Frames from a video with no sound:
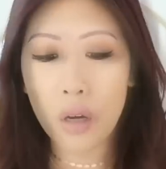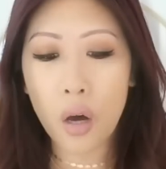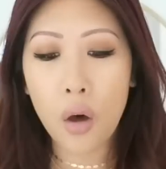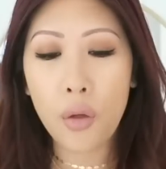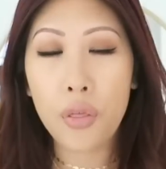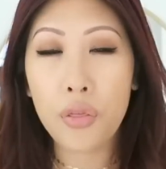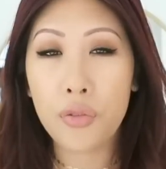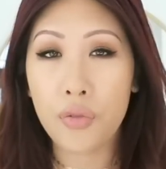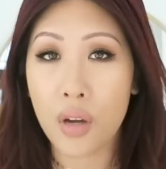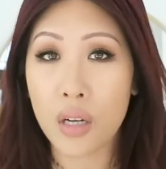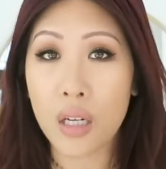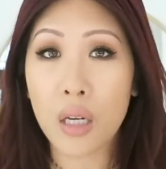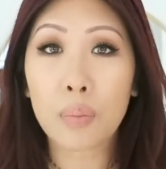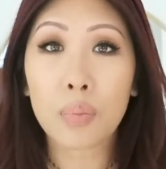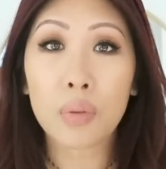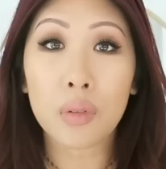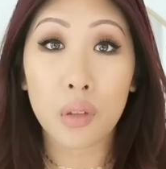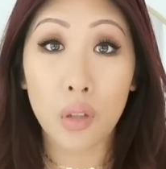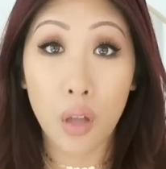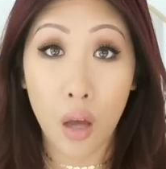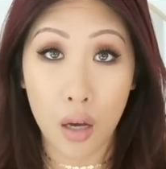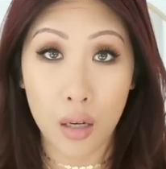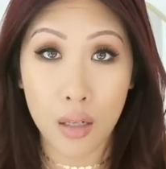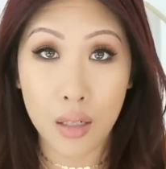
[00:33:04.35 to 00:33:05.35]
it's called ThredUp
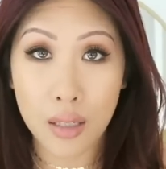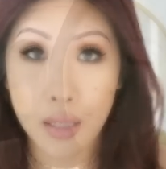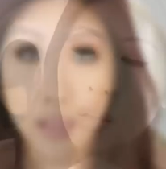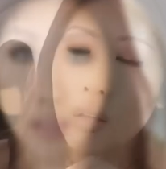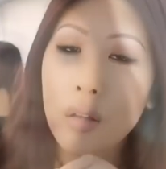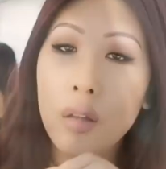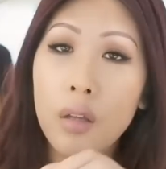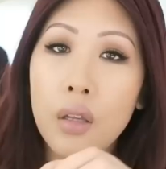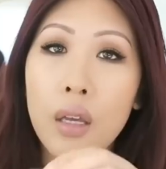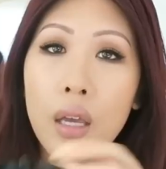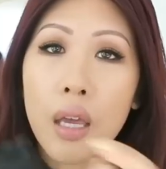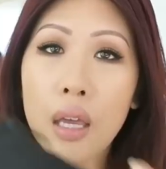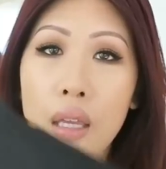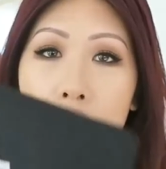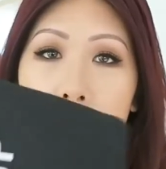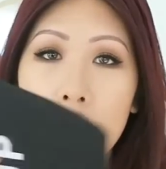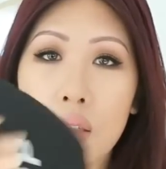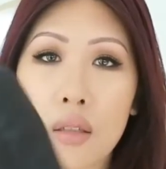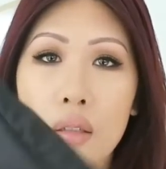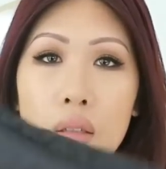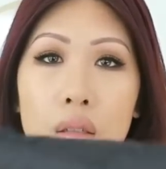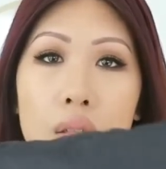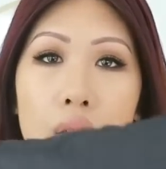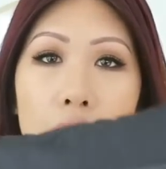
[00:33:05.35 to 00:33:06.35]
Luxe. It,
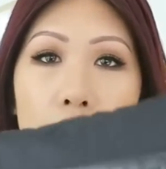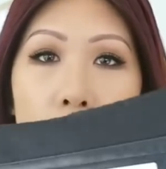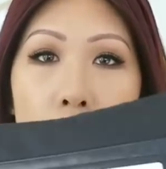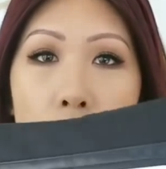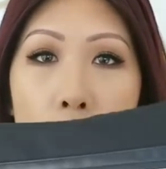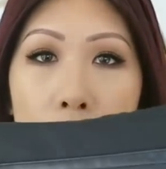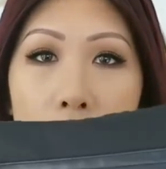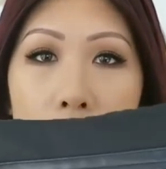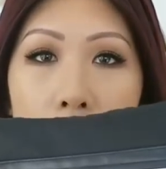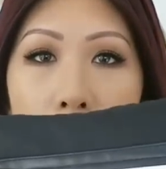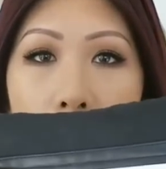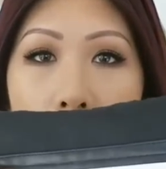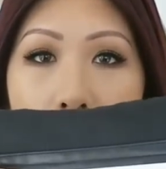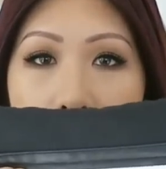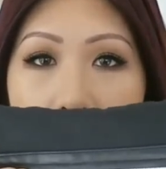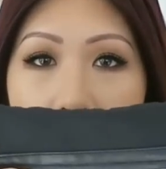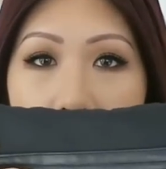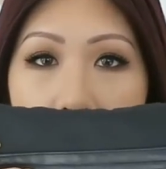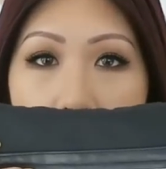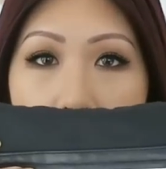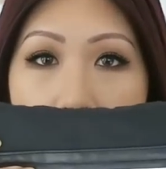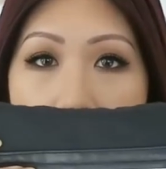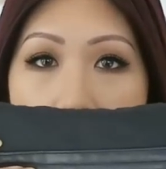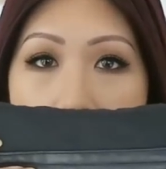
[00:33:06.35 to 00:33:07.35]
so it, it's
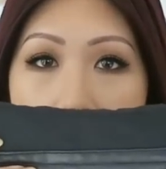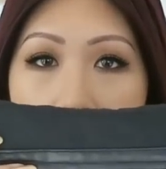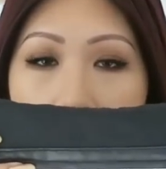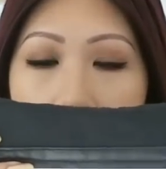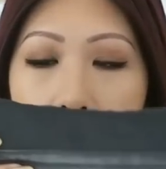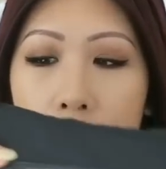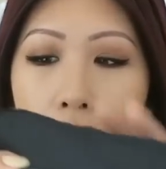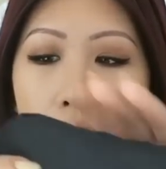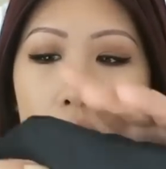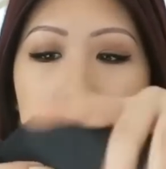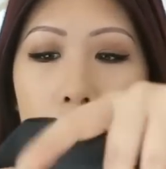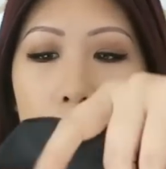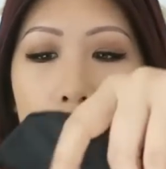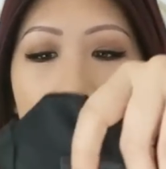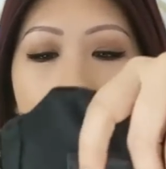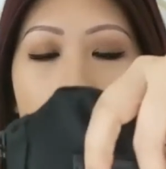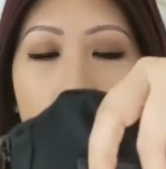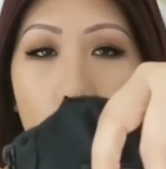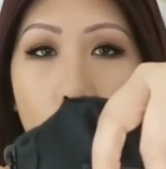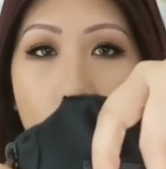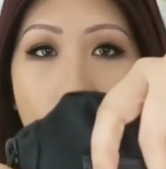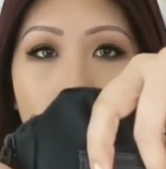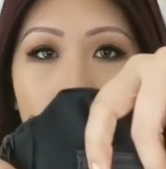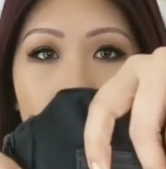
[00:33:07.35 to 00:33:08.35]
this bag. Now
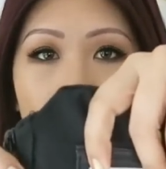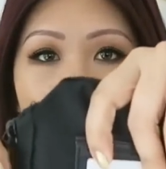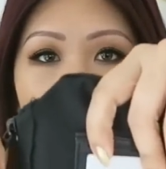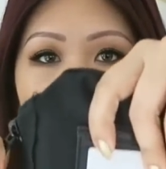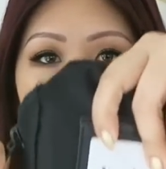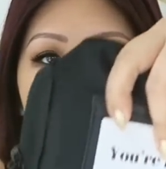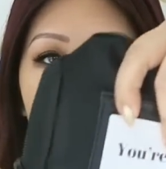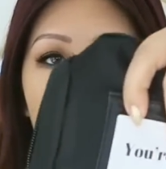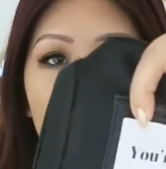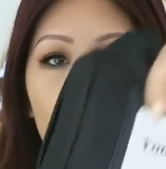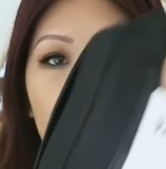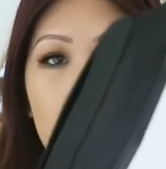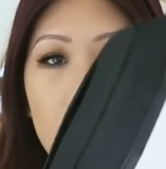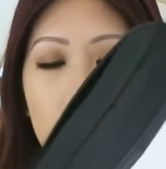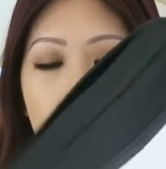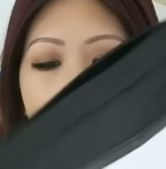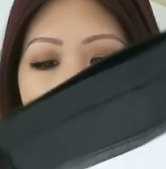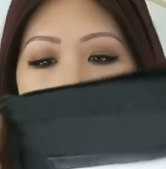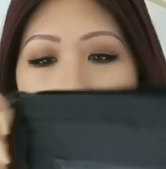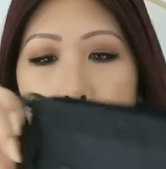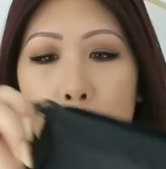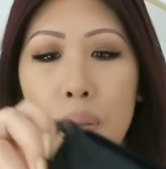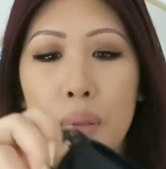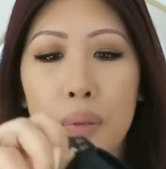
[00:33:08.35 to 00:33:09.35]
watch, it opens
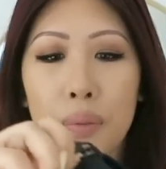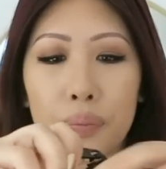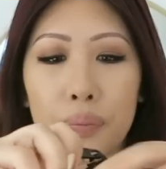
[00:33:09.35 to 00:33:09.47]
up